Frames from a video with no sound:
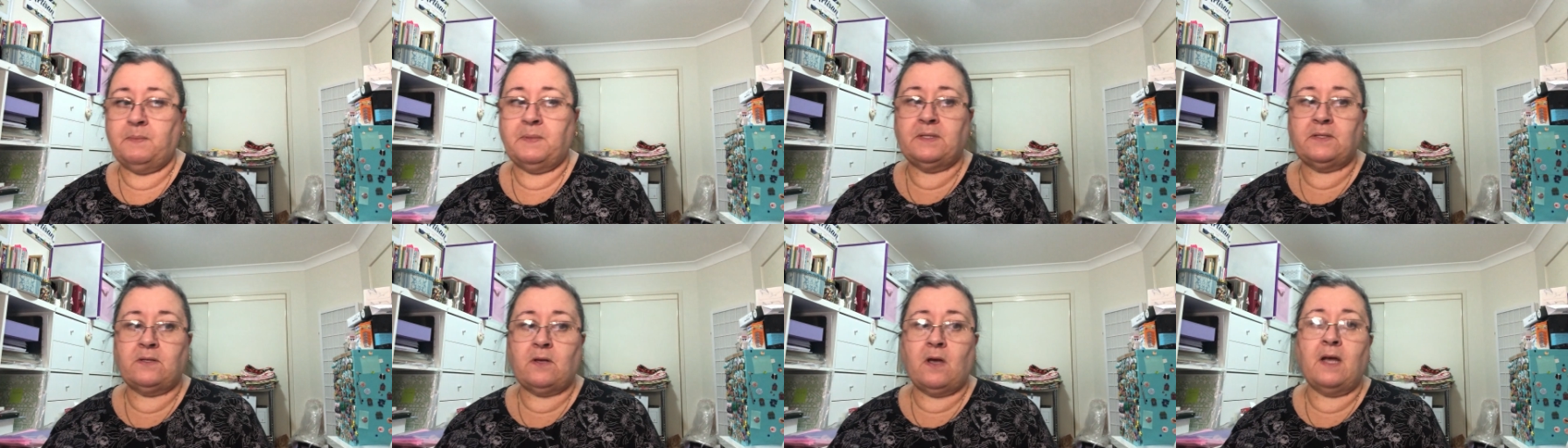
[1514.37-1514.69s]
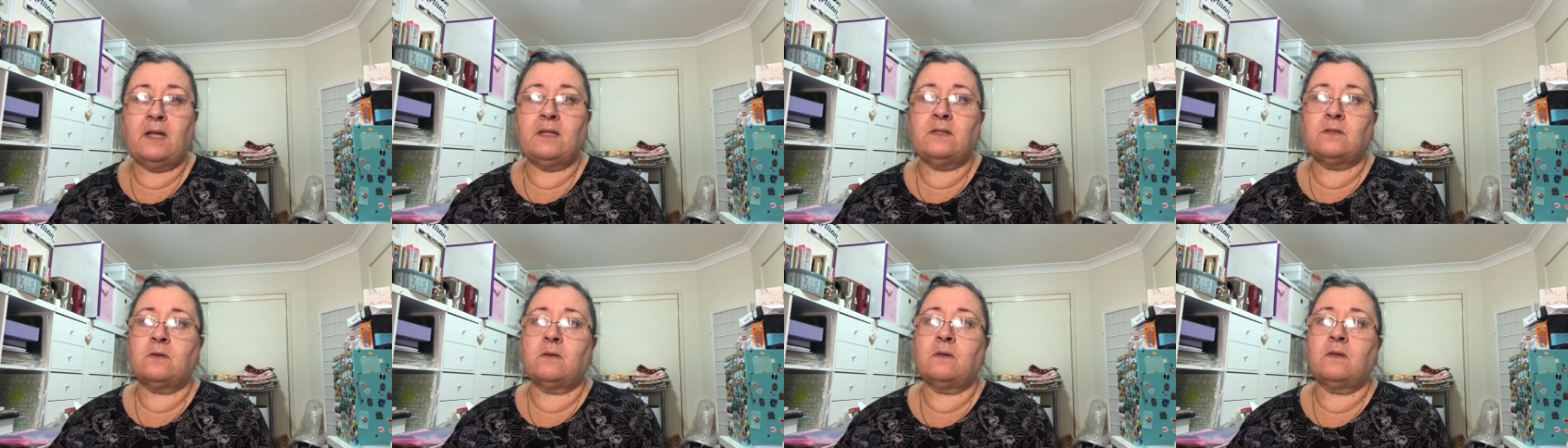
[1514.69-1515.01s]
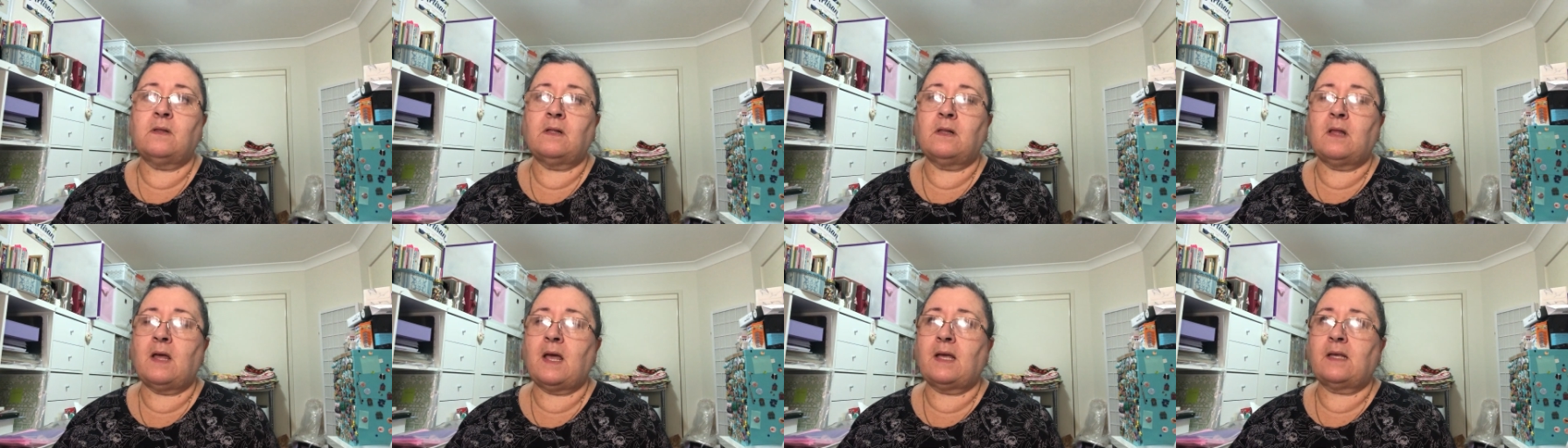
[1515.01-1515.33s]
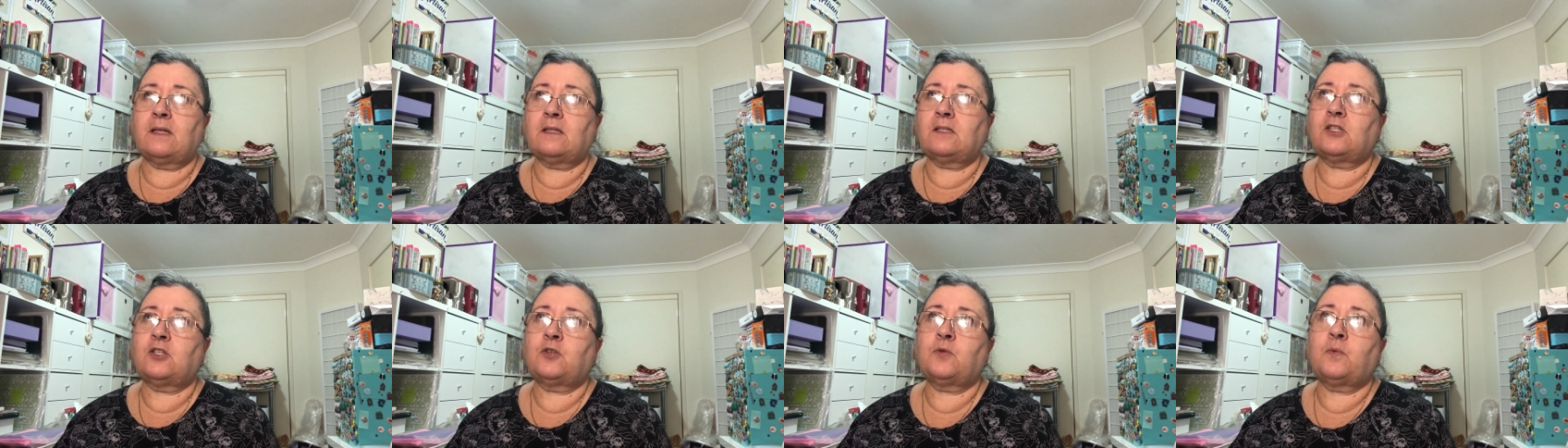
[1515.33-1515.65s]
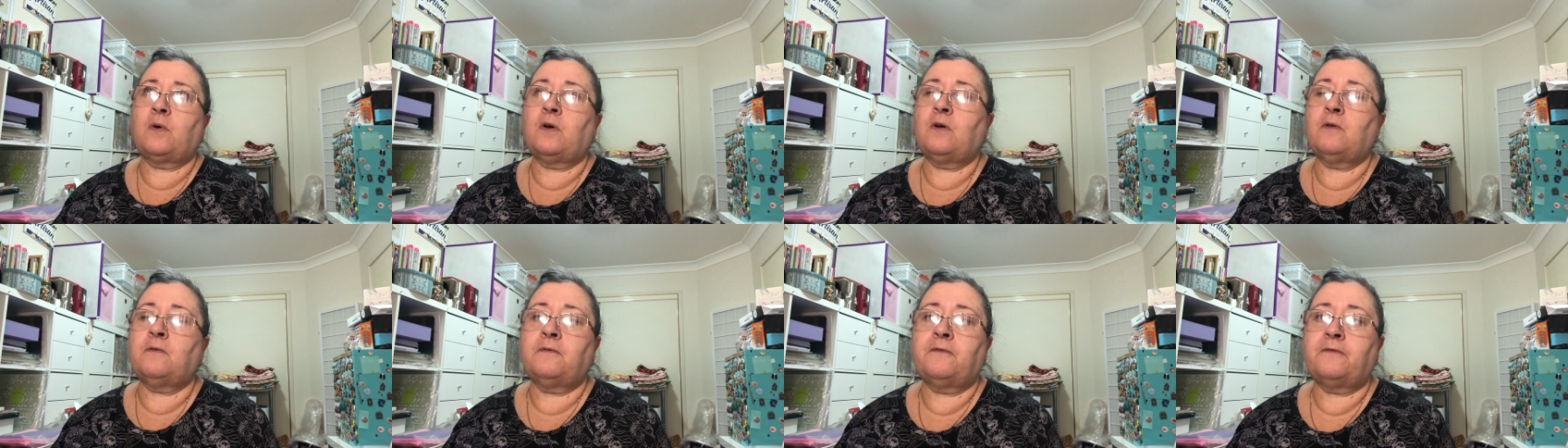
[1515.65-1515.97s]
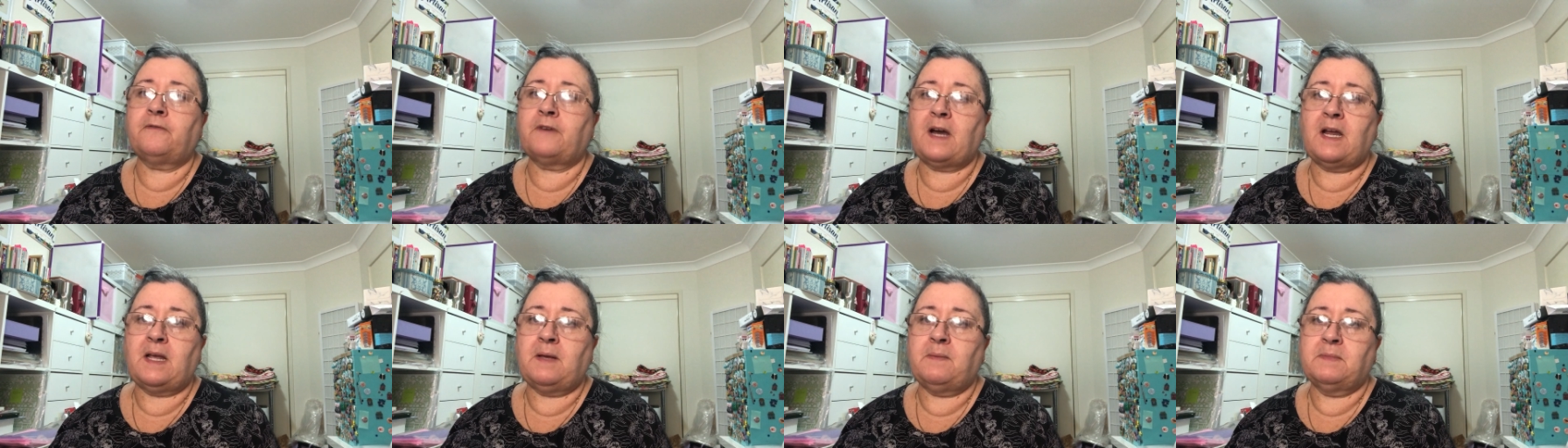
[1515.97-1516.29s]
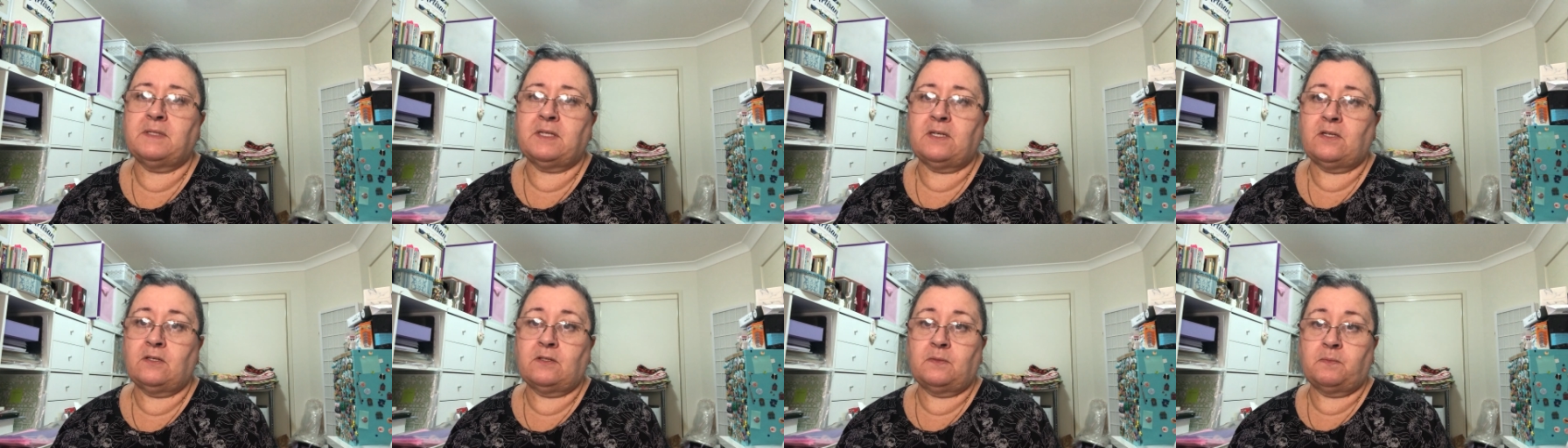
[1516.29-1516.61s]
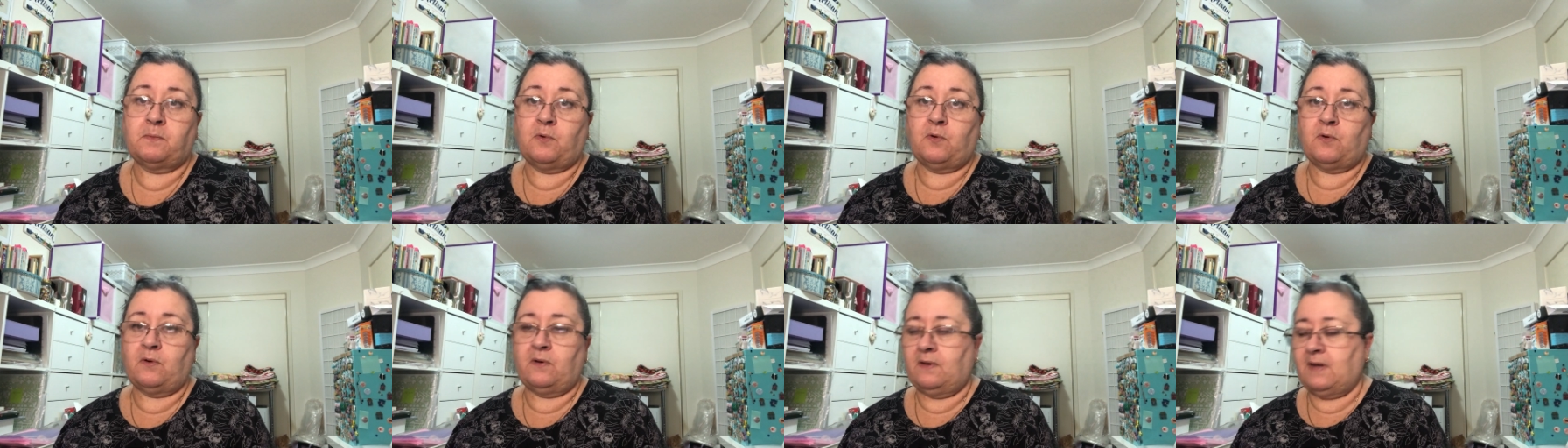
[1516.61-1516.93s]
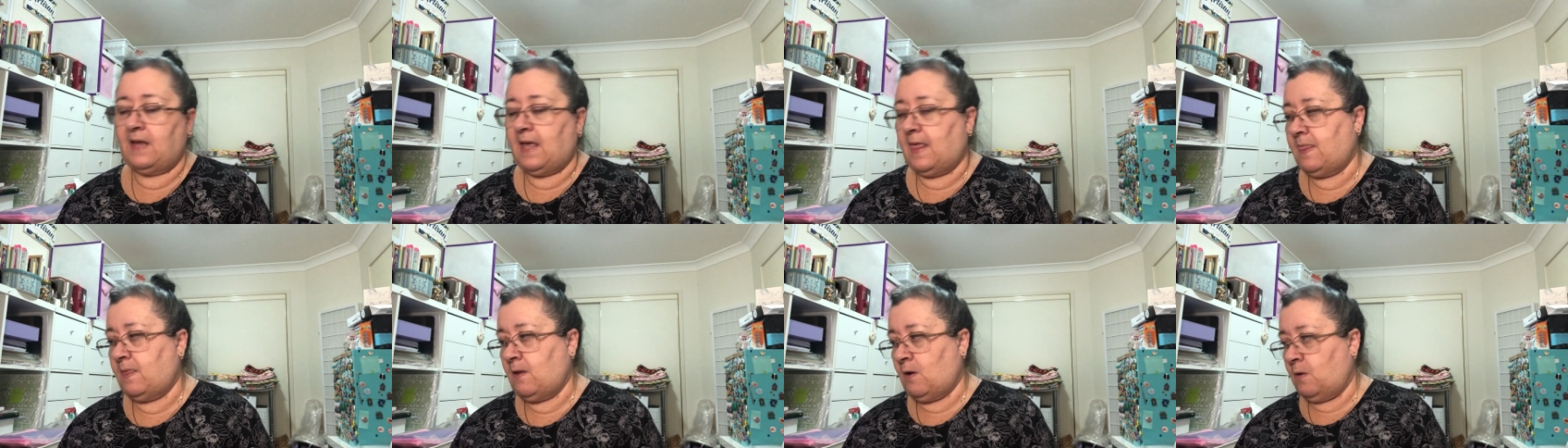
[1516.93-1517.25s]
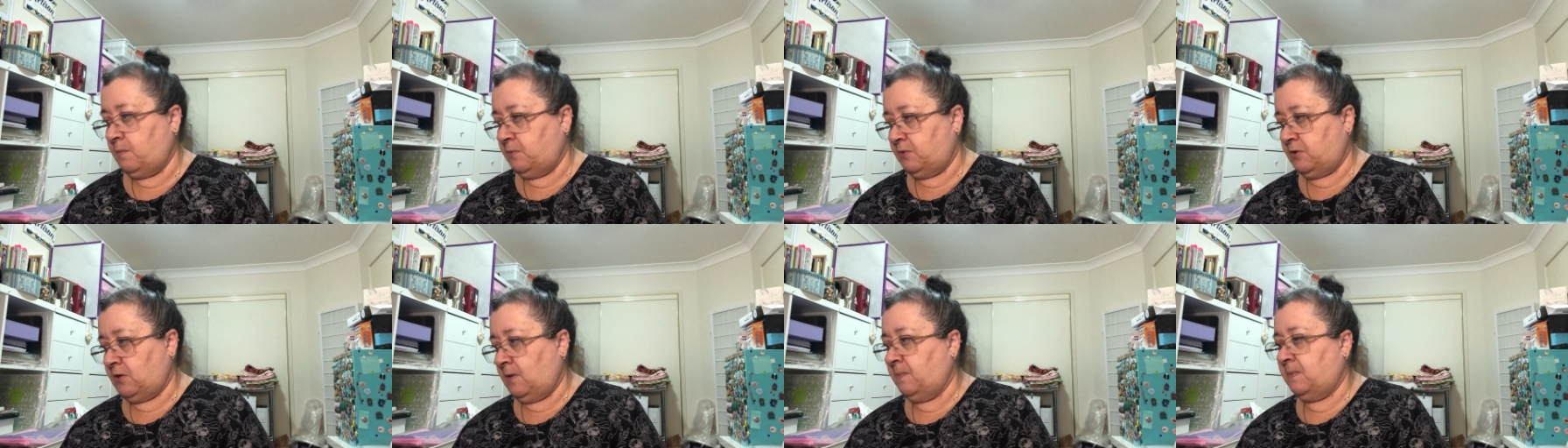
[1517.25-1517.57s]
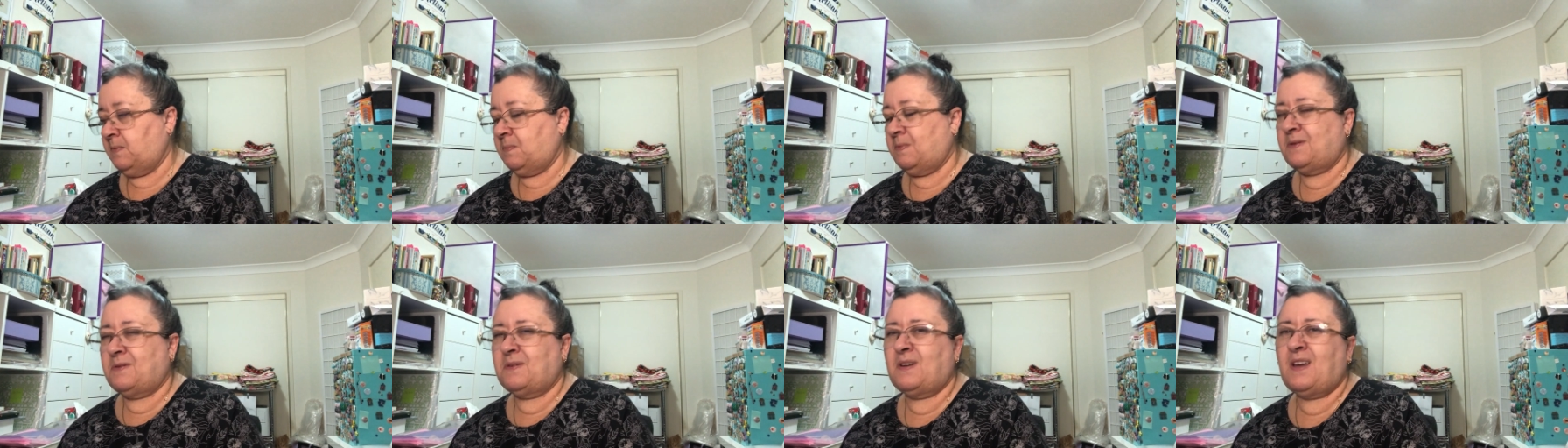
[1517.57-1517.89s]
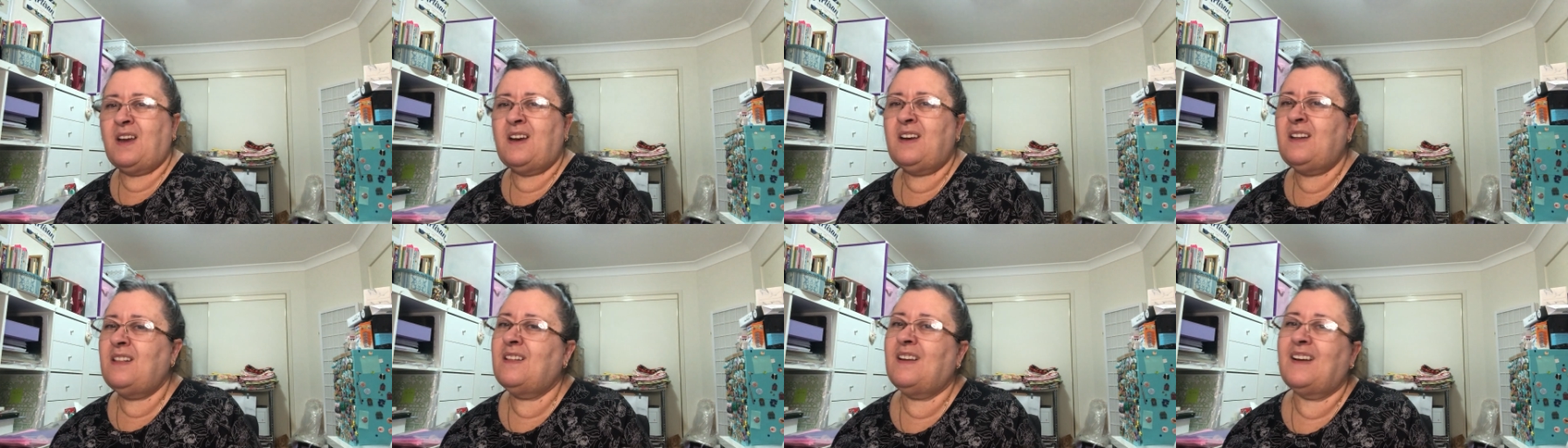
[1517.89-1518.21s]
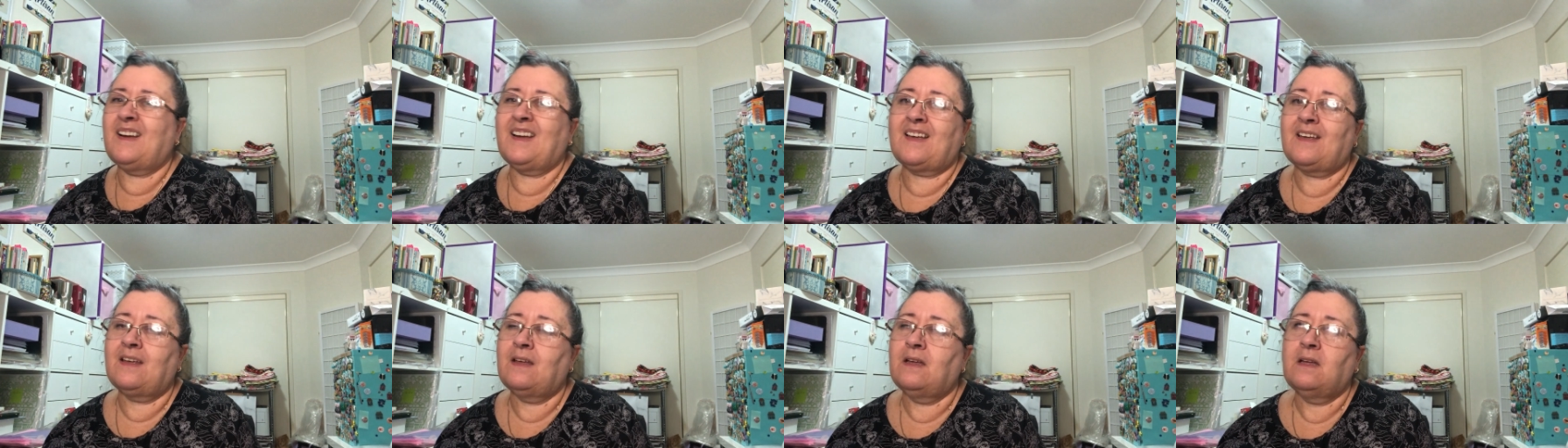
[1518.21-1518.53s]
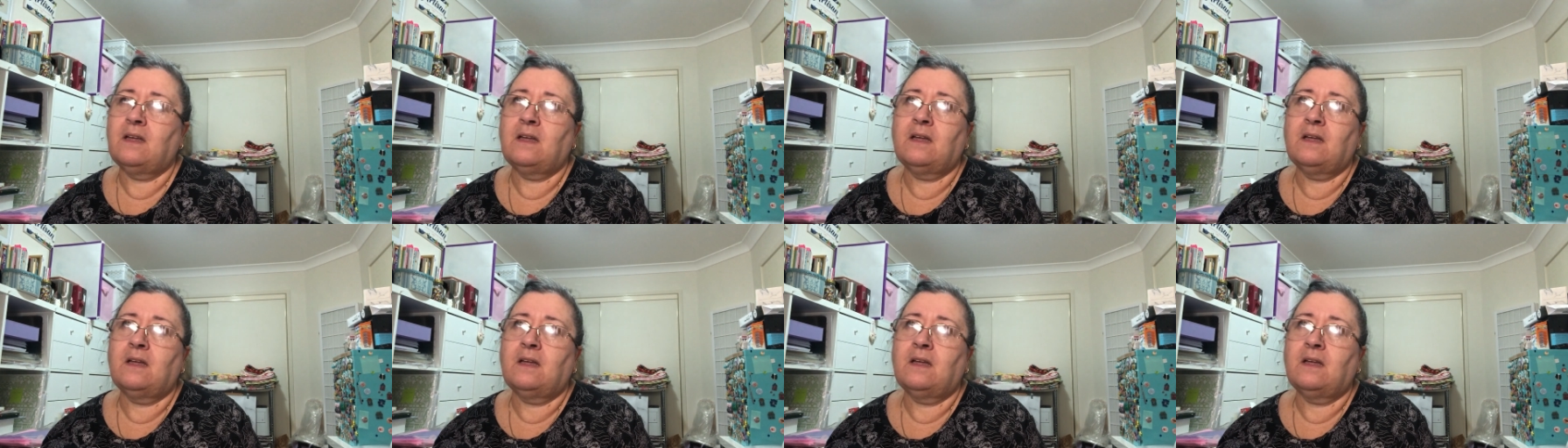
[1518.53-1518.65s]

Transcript: Besides all the like 12 frames I just bought at the op shops, which are only like